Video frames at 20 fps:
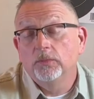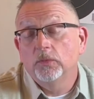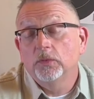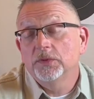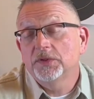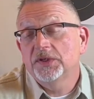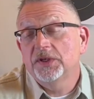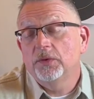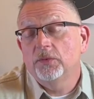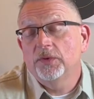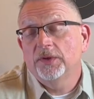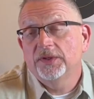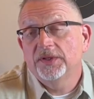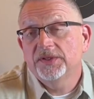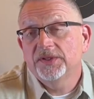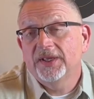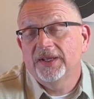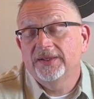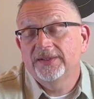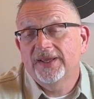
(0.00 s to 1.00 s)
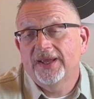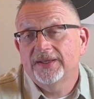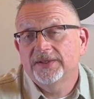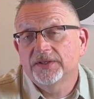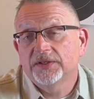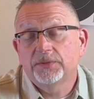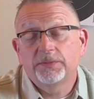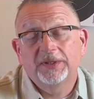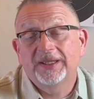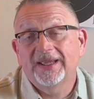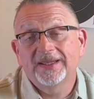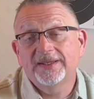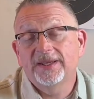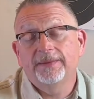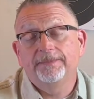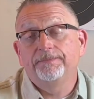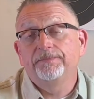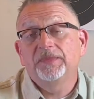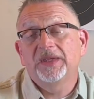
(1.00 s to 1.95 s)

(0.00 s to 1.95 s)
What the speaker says: We'll see where this thing takes us. But that's it.